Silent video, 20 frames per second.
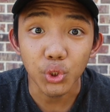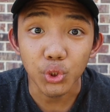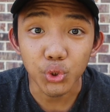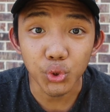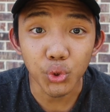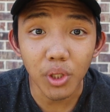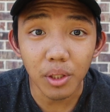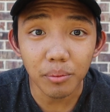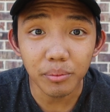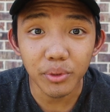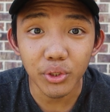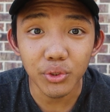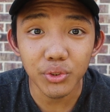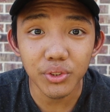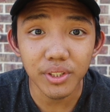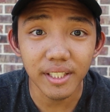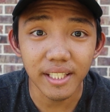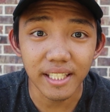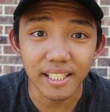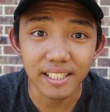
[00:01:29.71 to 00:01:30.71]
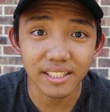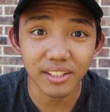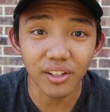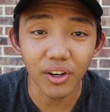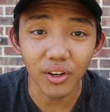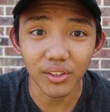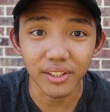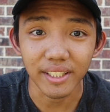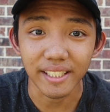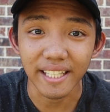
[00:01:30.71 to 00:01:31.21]
the tool I'm using is
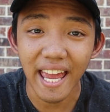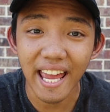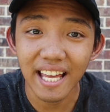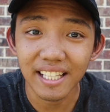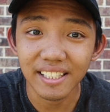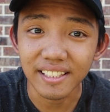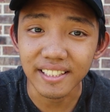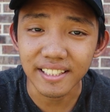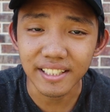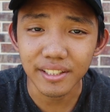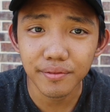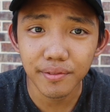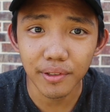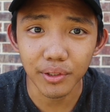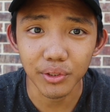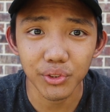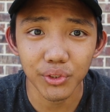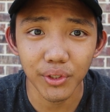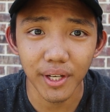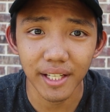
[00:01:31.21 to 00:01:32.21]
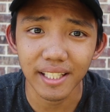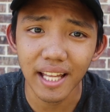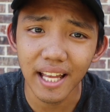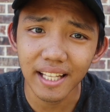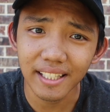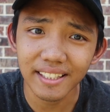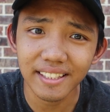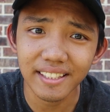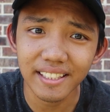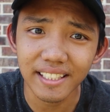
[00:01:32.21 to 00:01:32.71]
called an ND filter,
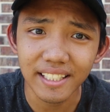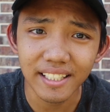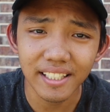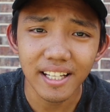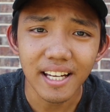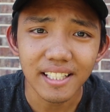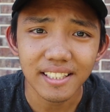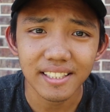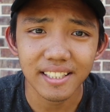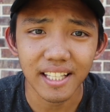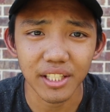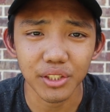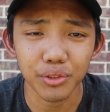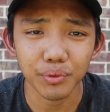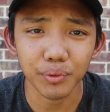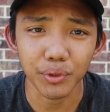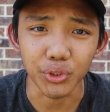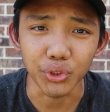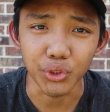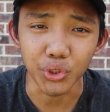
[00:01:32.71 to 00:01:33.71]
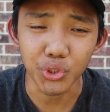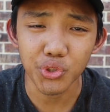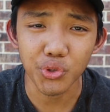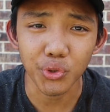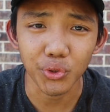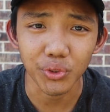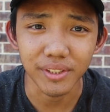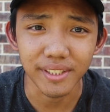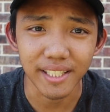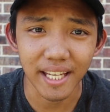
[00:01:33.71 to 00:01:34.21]
and ND stands for
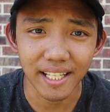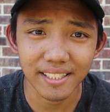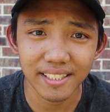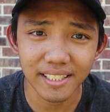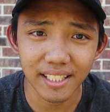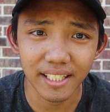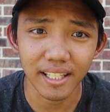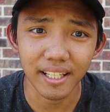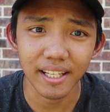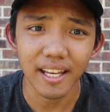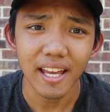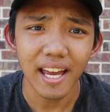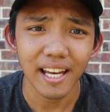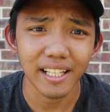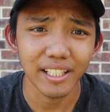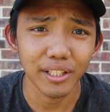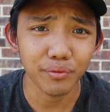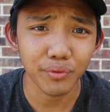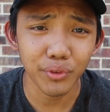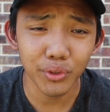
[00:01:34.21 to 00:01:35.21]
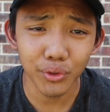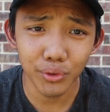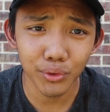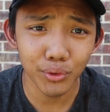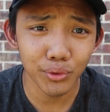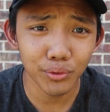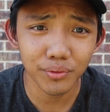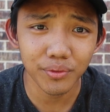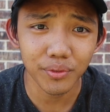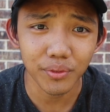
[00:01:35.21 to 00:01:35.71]
neutral density. And if
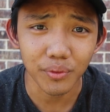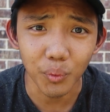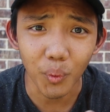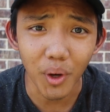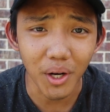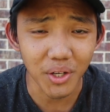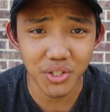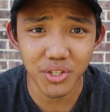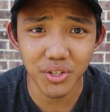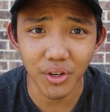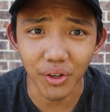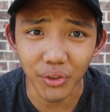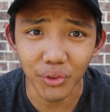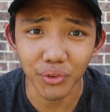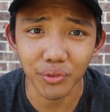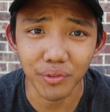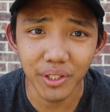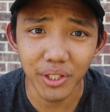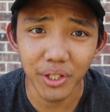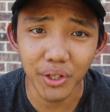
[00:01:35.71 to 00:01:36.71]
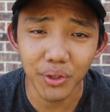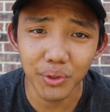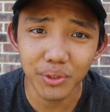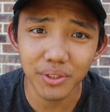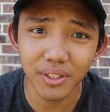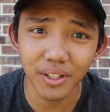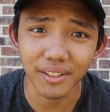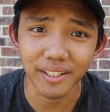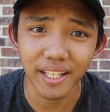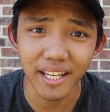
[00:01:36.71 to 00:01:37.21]
you've watched other
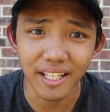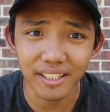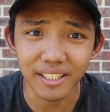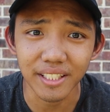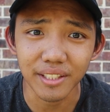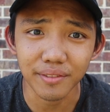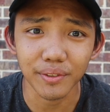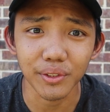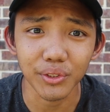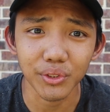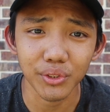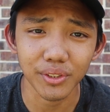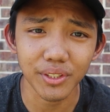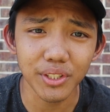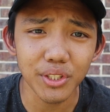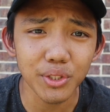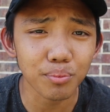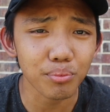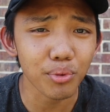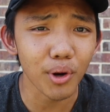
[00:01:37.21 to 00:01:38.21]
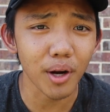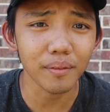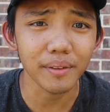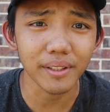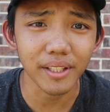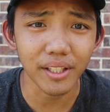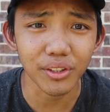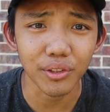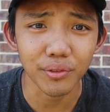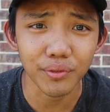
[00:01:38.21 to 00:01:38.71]
videos on the ND filter, this is
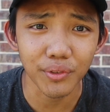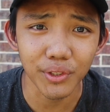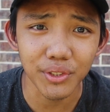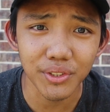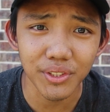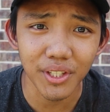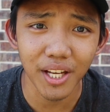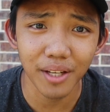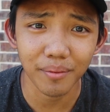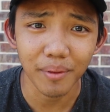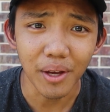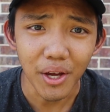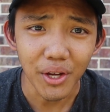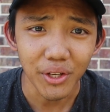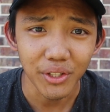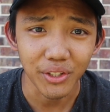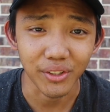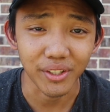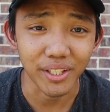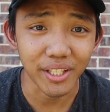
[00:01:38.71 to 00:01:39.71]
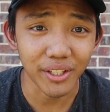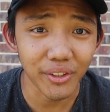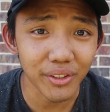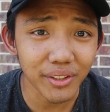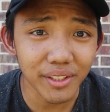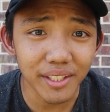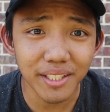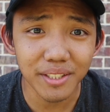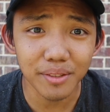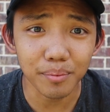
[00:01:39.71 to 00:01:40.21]
probably not the first time you're
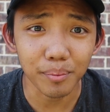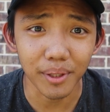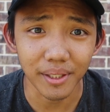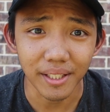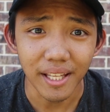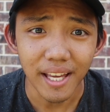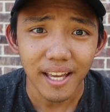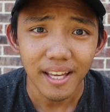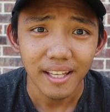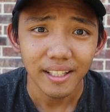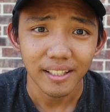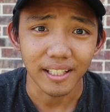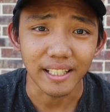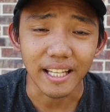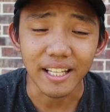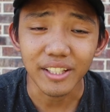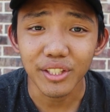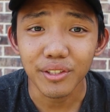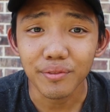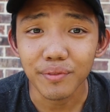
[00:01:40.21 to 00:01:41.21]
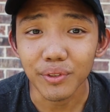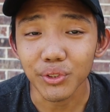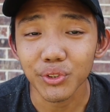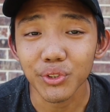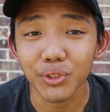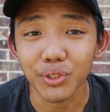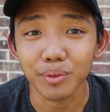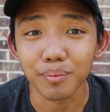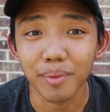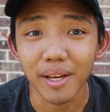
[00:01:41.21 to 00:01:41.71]
hearing this, but an ND
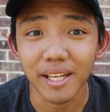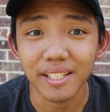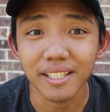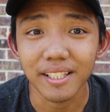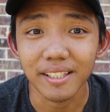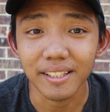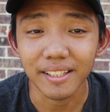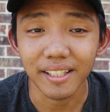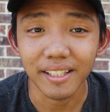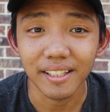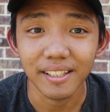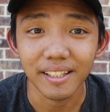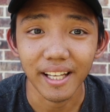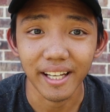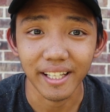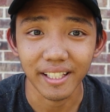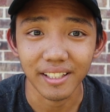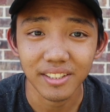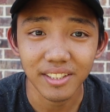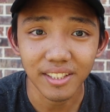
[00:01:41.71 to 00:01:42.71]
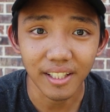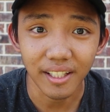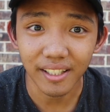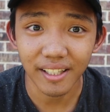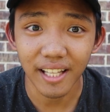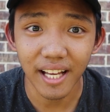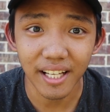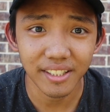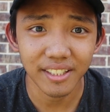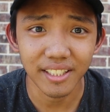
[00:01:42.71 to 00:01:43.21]
filter is basically like
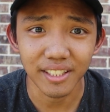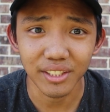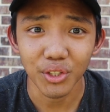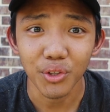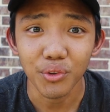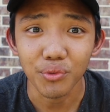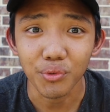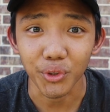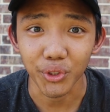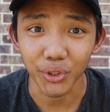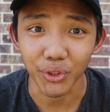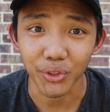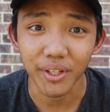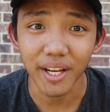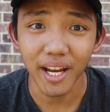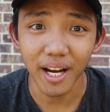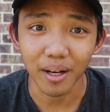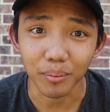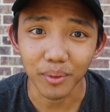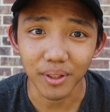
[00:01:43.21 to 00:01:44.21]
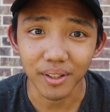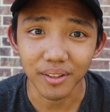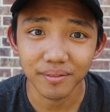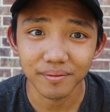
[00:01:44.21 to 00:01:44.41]
sunglasses for your camera.